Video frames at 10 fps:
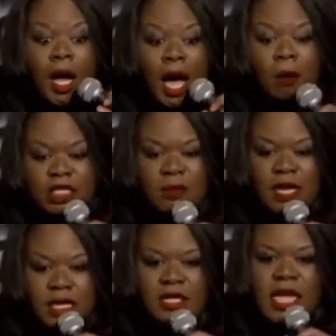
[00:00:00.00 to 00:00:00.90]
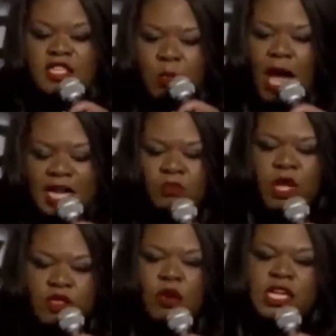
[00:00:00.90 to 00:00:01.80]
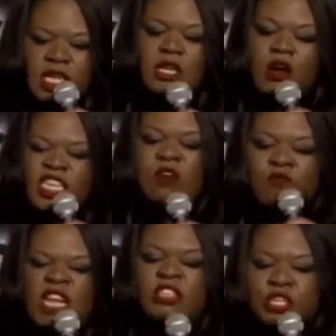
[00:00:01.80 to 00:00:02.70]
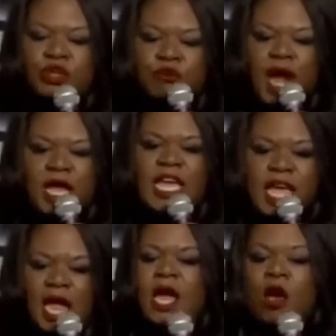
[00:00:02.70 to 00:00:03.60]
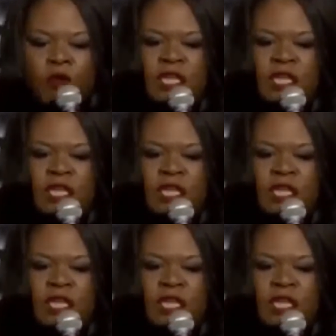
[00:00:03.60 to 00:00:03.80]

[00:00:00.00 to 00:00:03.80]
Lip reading: I want somebody to, that's why he's with you, because he knows he can rescue you, right? He can't